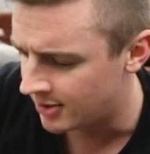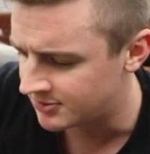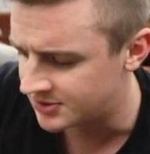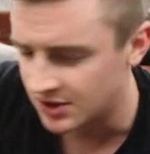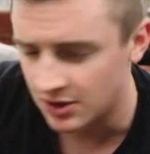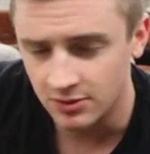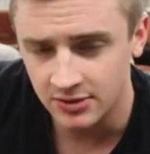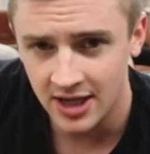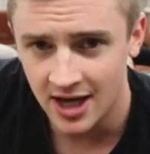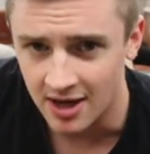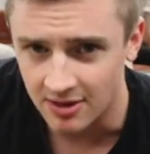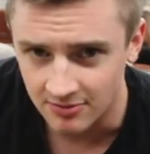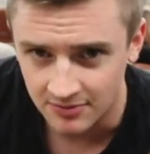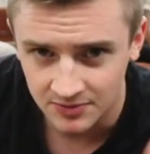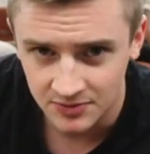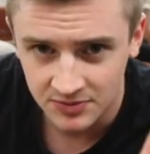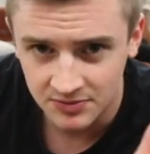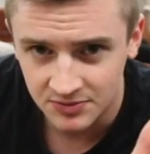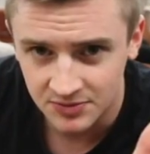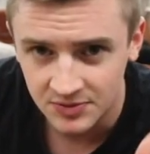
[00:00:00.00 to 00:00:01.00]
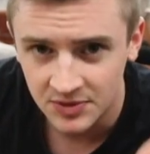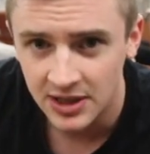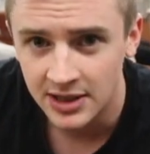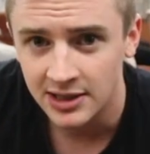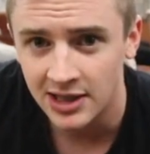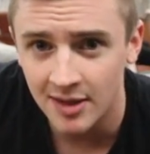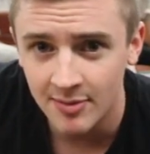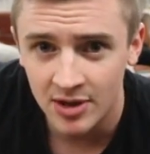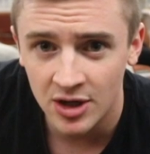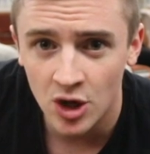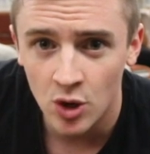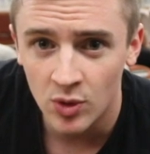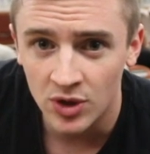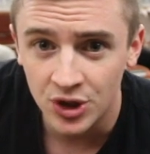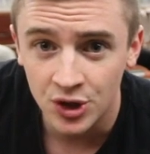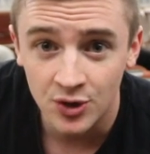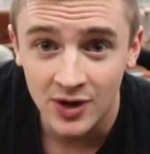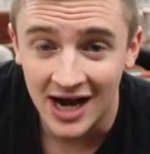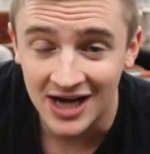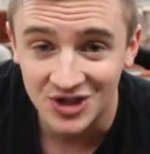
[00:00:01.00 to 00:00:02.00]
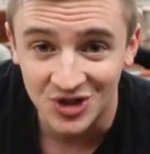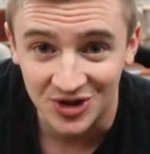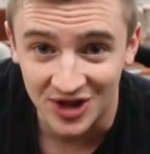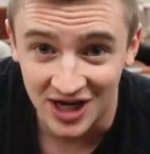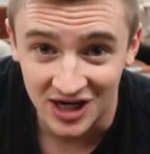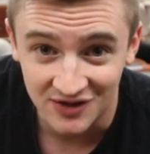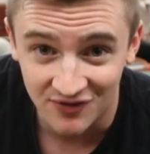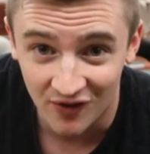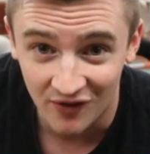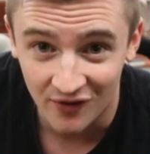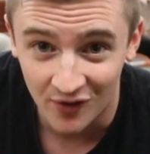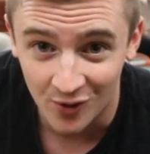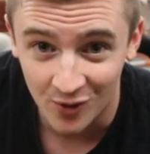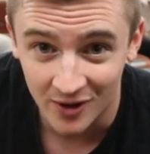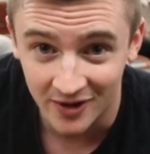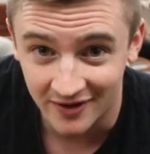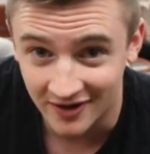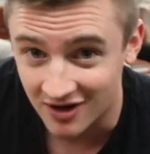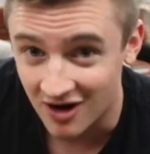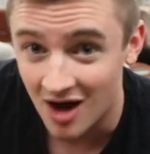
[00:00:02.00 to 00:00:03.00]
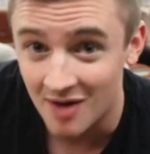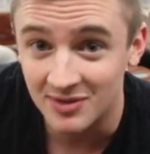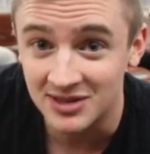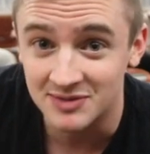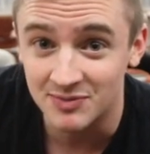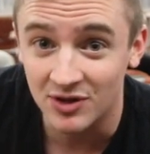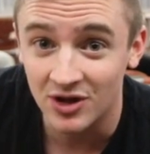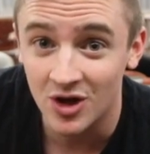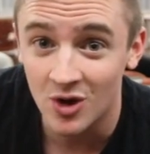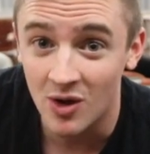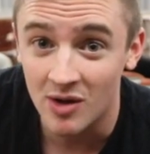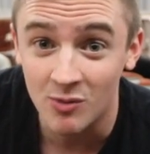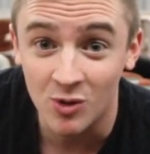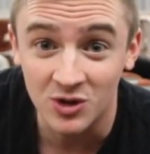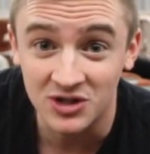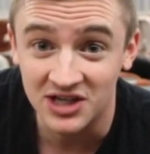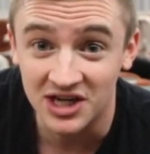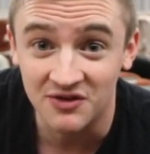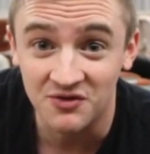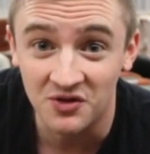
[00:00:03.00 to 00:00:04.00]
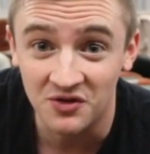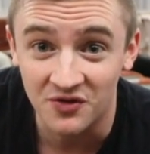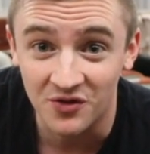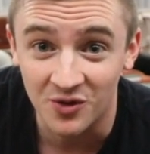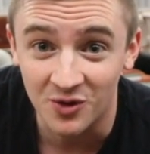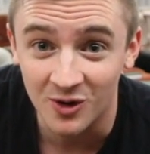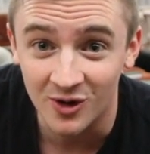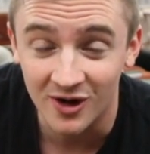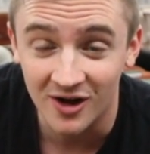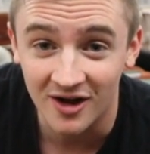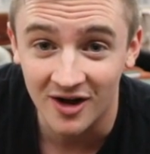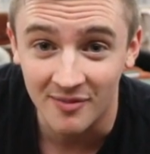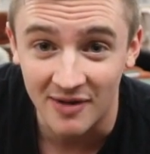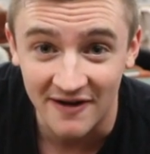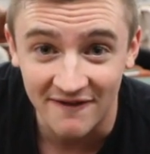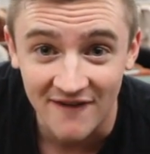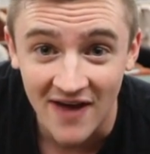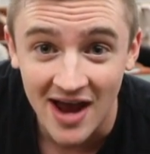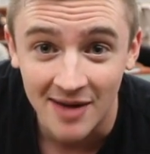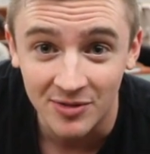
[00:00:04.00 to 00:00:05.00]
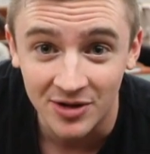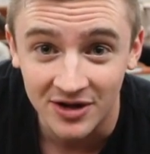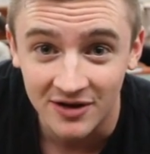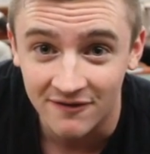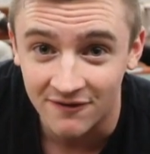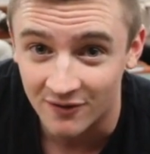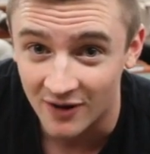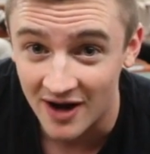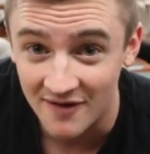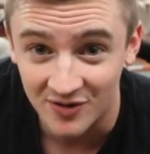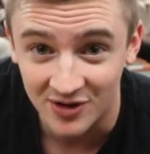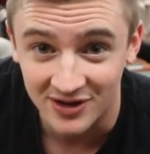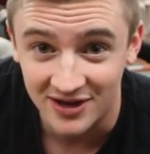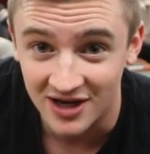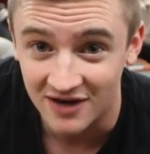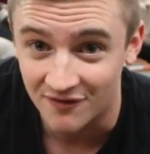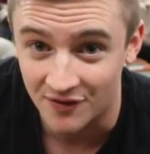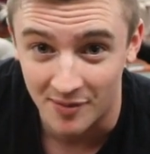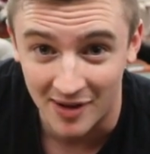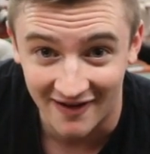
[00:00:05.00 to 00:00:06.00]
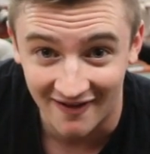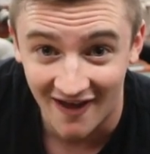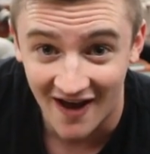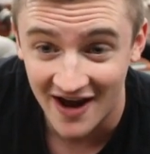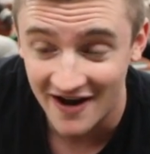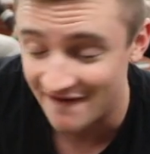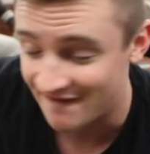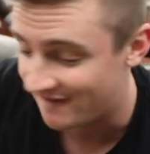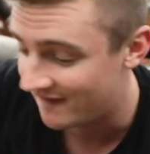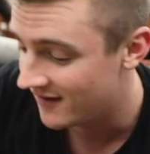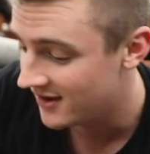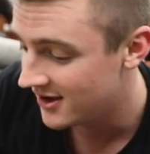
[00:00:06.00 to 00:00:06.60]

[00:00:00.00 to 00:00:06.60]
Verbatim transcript: So yeah, let me know what you guys are thankful for in the comments below. I'm most thankful for my family, for everything, for my life.